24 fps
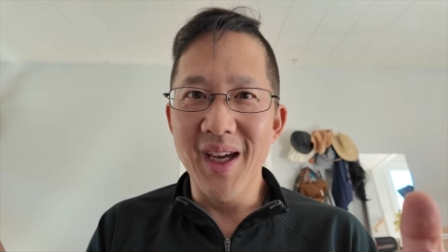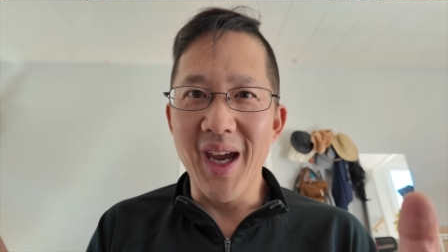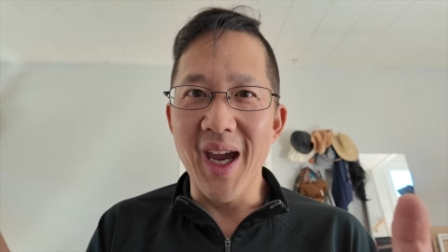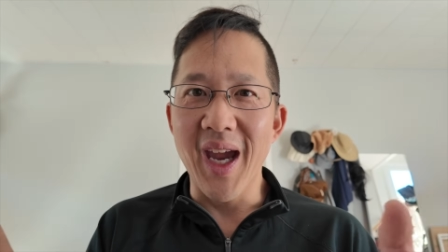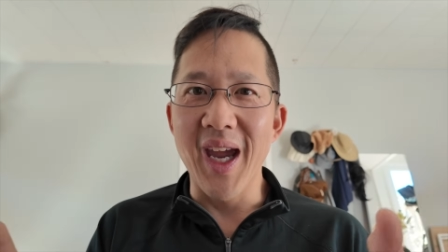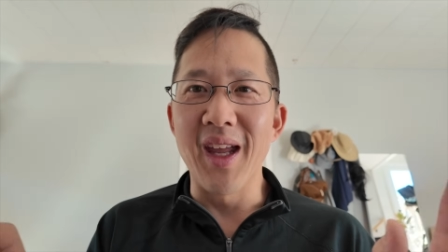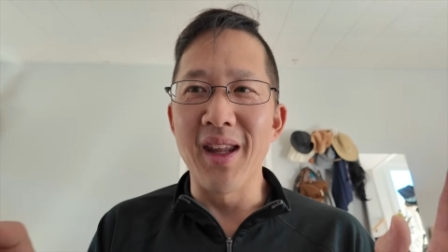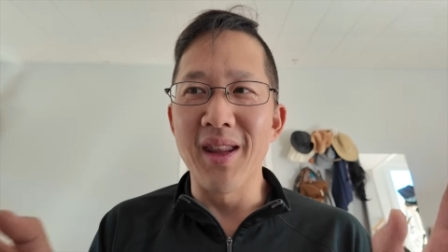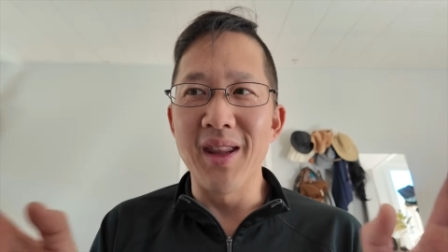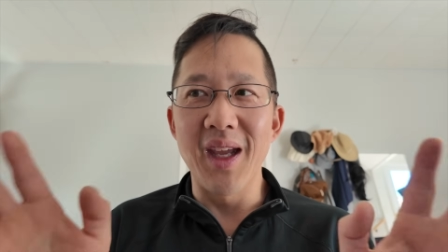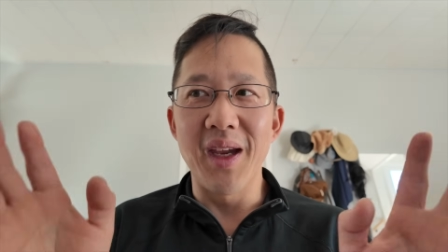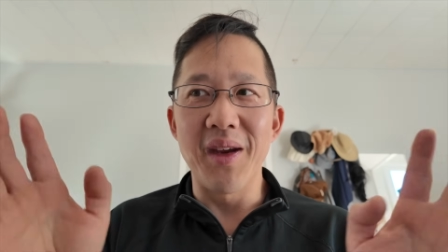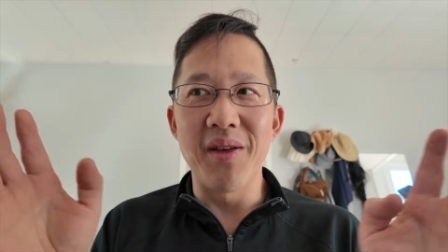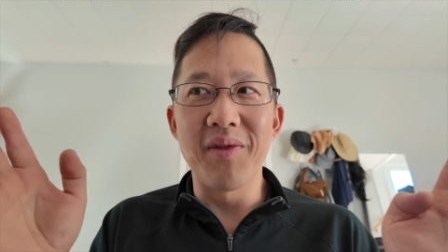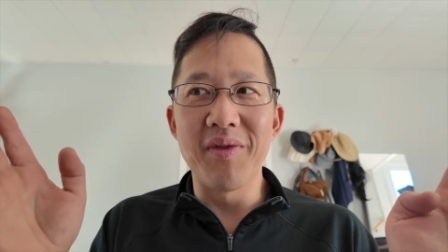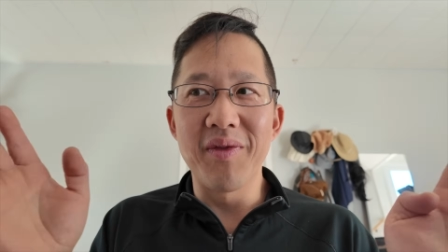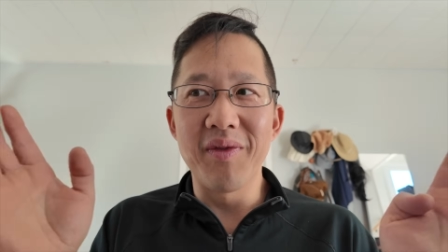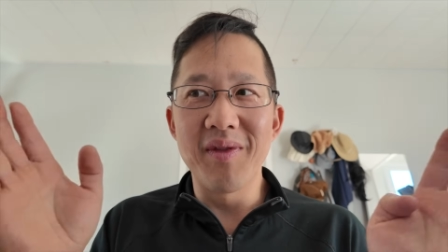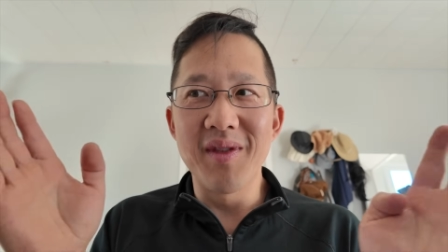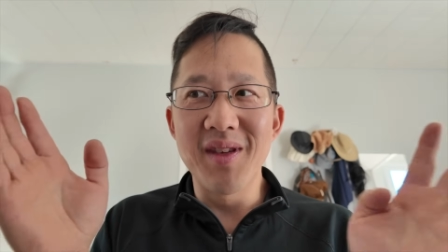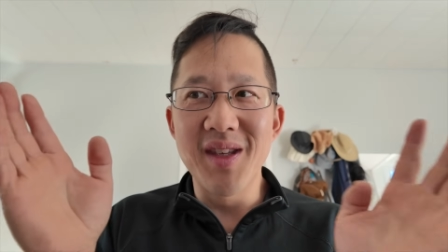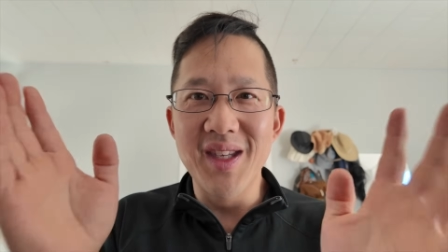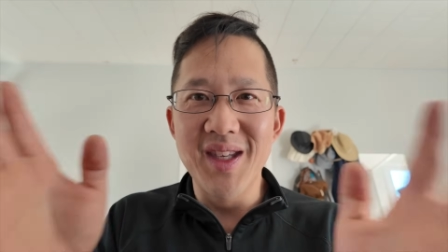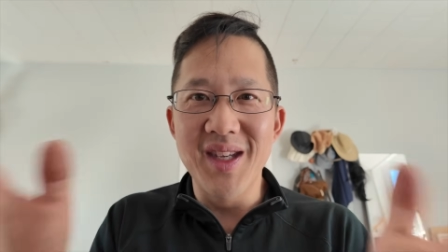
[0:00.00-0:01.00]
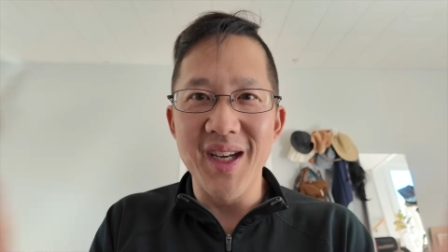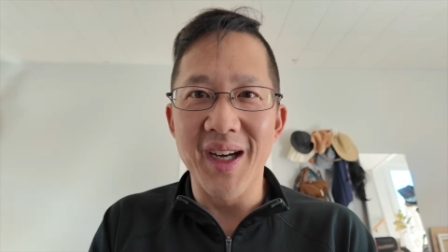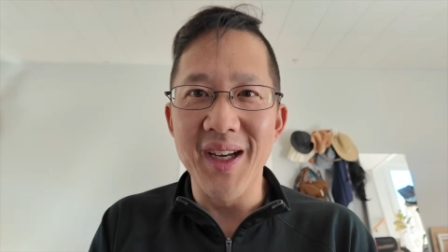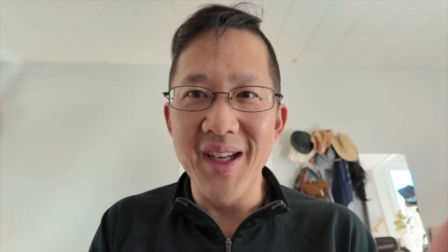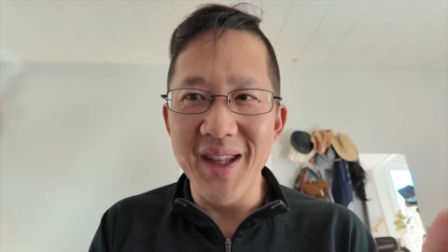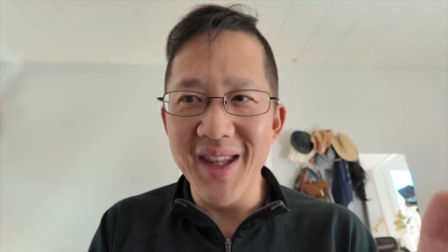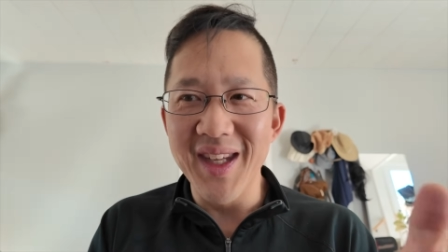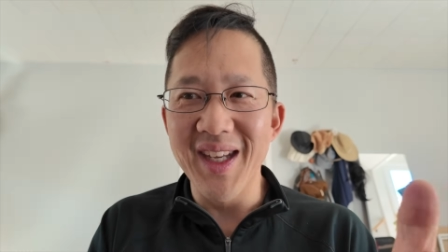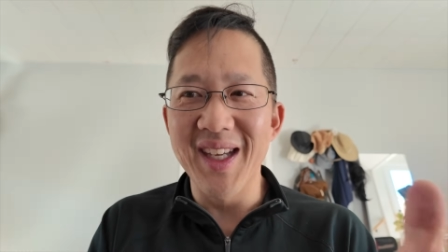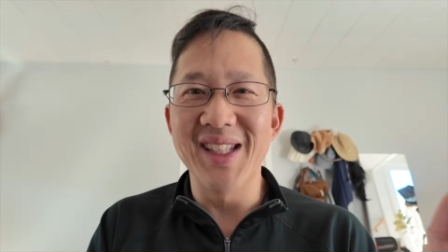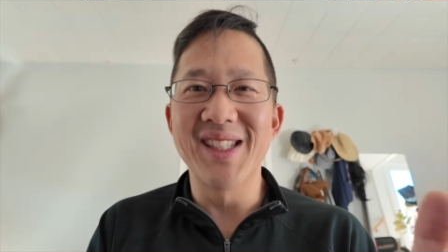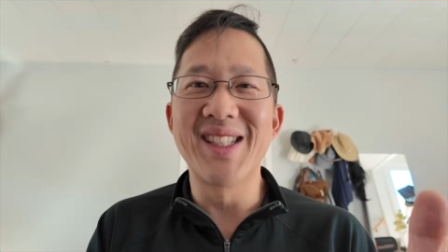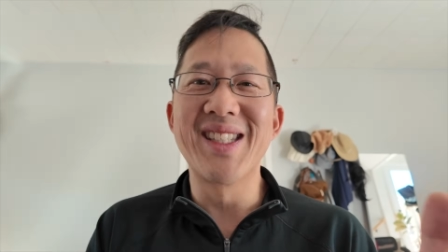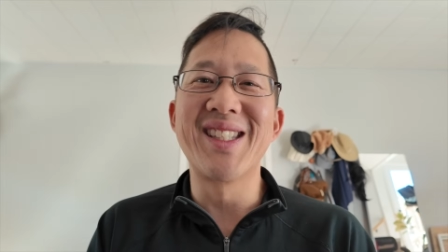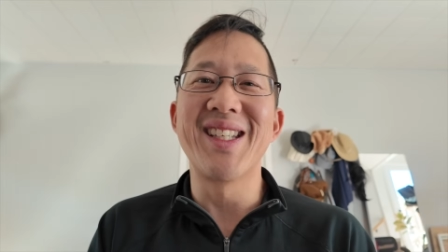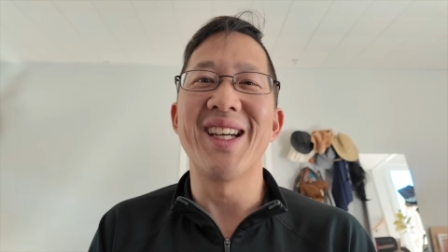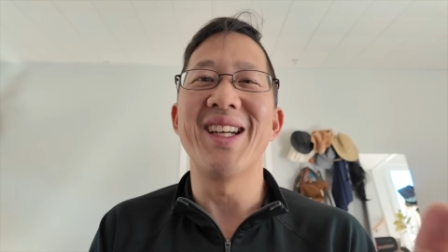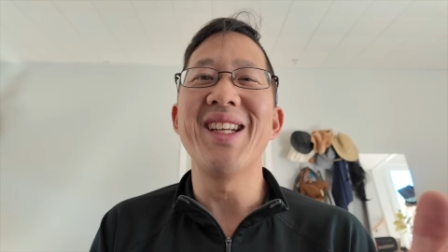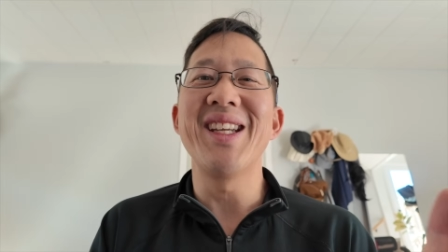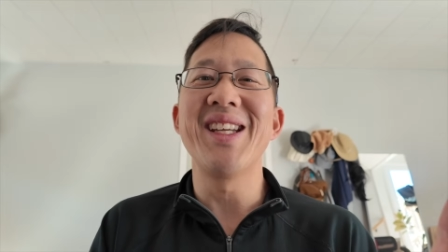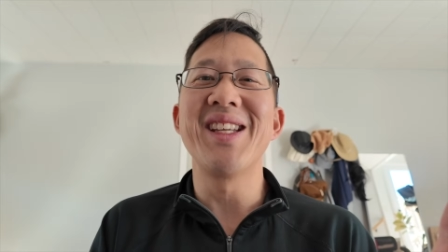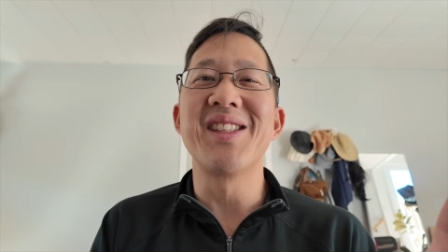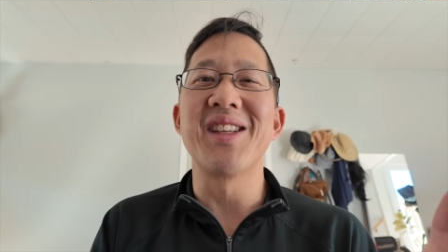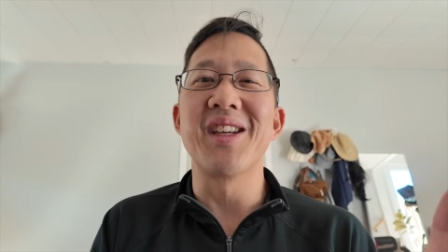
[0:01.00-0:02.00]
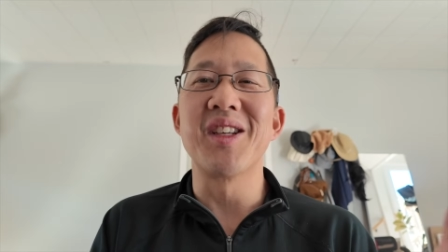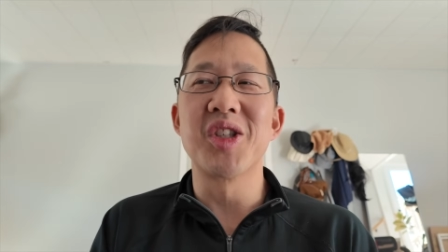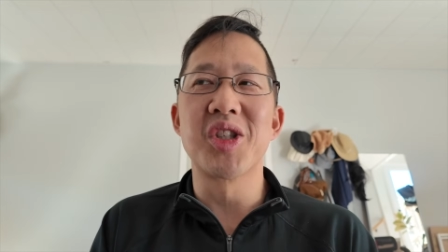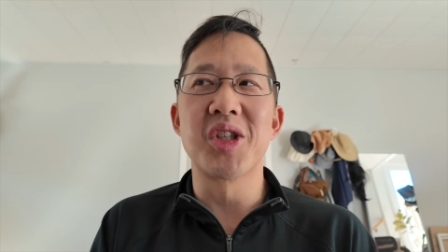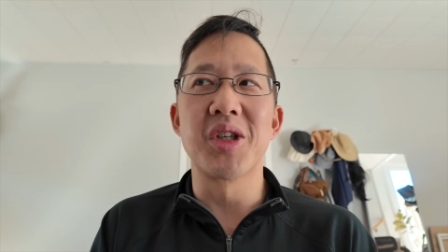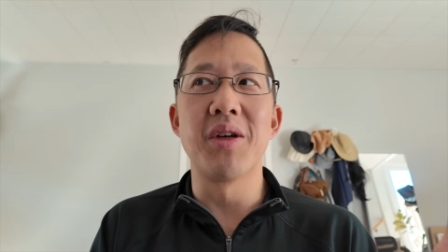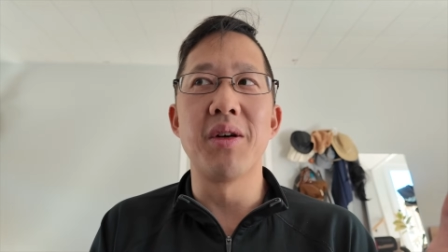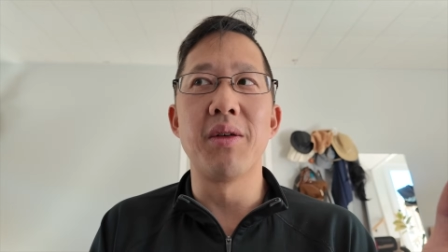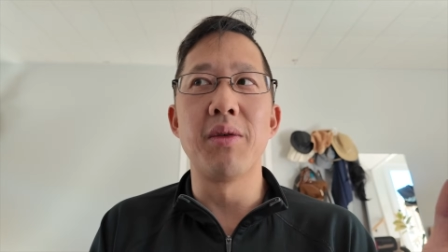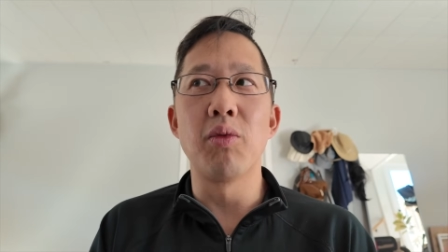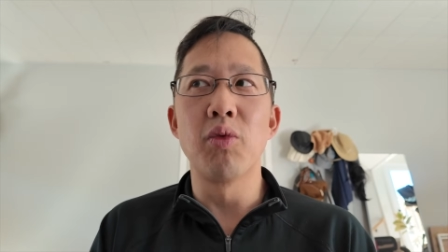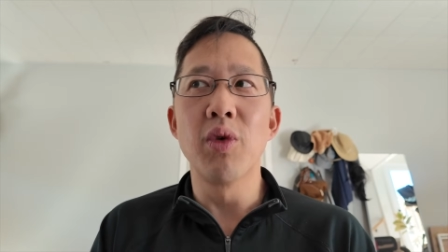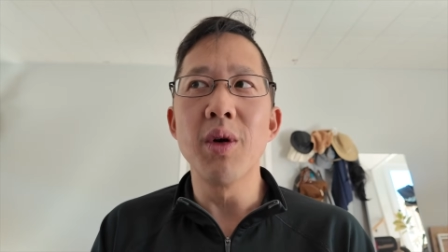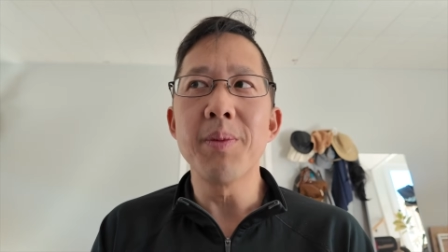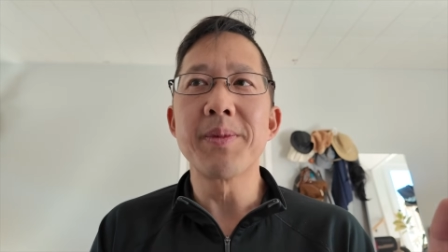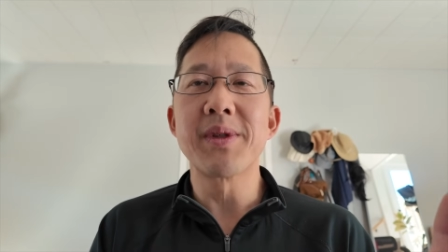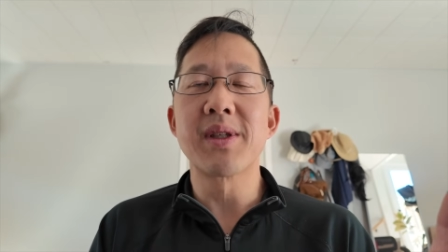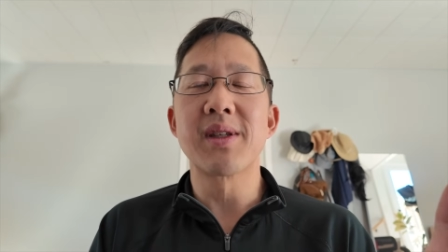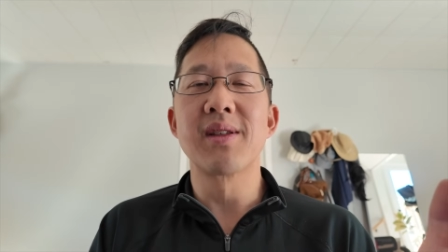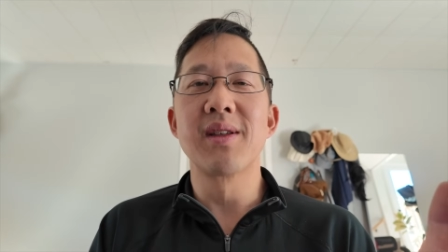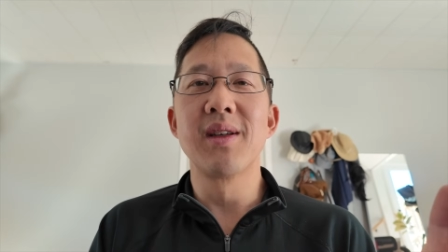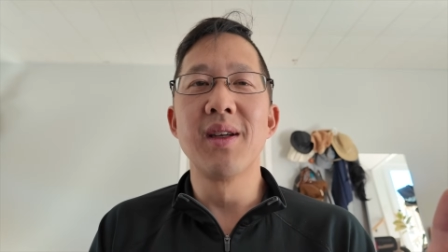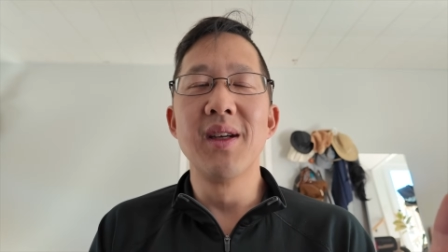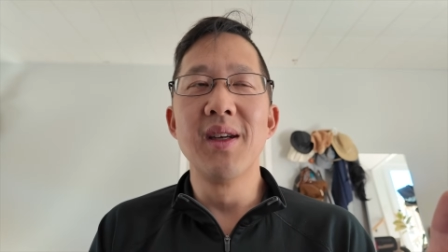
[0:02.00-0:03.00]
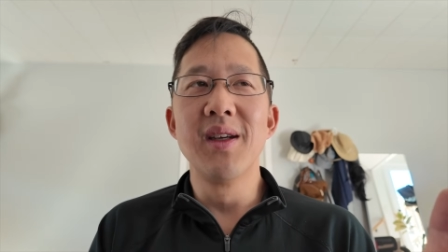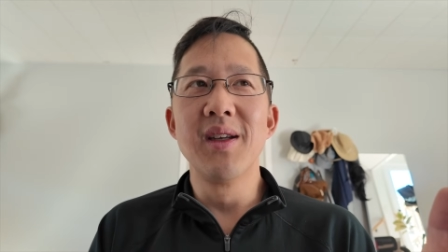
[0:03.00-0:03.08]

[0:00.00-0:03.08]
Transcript: And they've done these studies and shown, whoops,